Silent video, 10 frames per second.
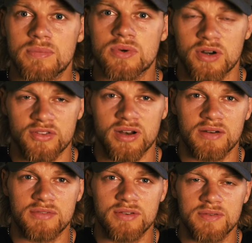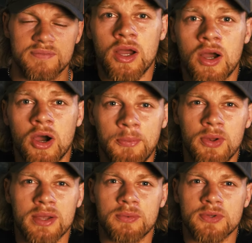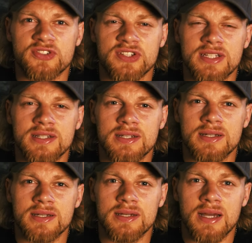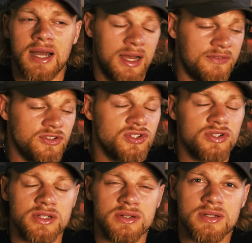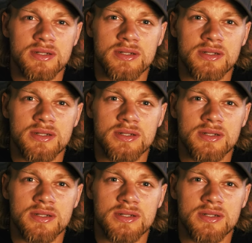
cross it off. Hope you like what's seen. I for sure do.